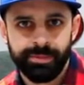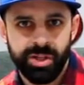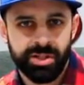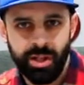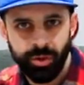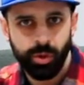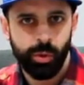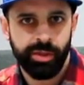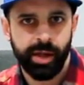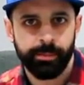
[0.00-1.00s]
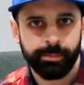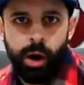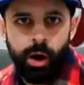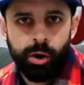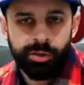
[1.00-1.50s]
Just another cool thing.
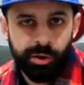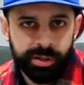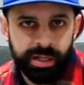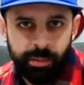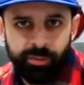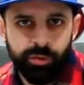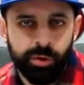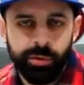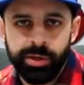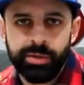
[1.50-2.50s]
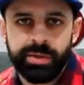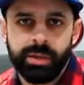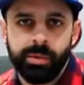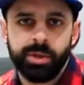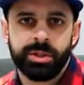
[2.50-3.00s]
Our third tip for
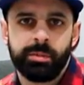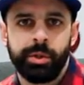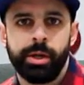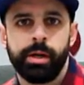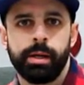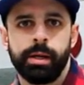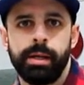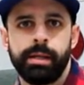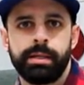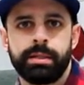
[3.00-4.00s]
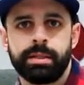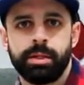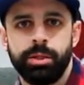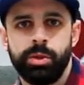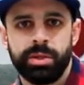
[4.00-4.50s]
reducing motion blur is
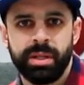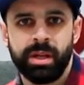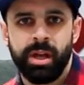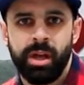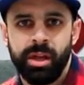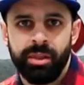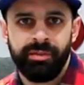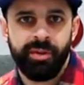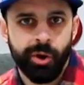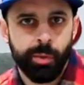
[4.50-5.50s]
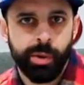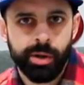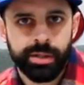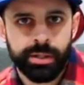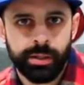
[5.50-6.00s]
using the photo
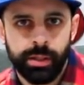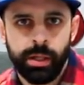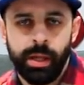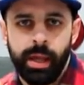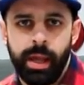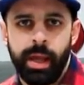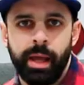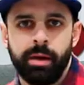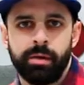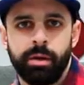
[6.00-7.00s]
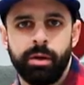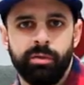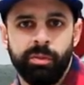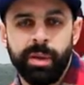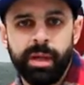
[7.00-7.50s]
burst. And
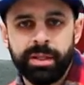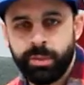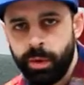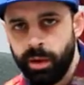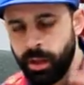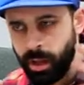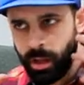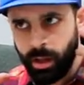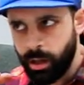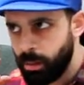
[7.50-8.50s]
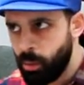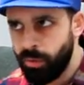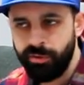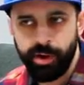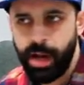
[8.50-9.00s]
for me, it's one of the more
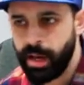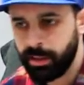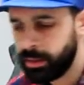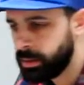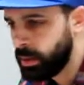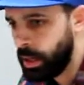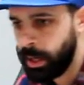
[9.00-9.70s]
forgotten